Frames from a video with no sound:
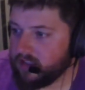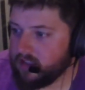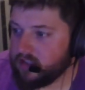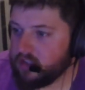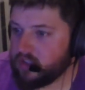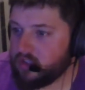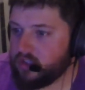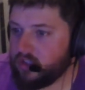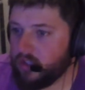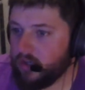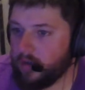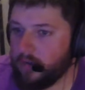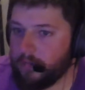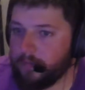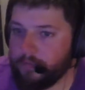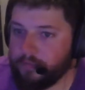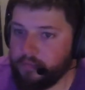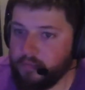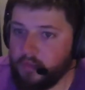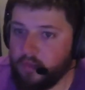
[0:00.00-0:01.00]
So
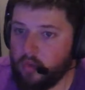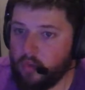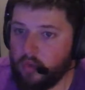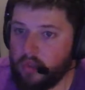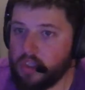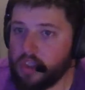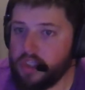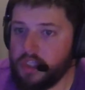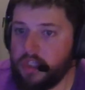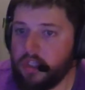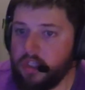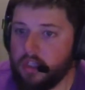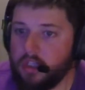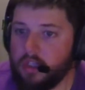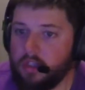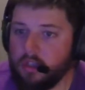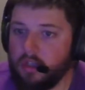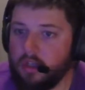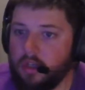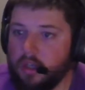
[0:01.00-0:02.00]
we're just gonna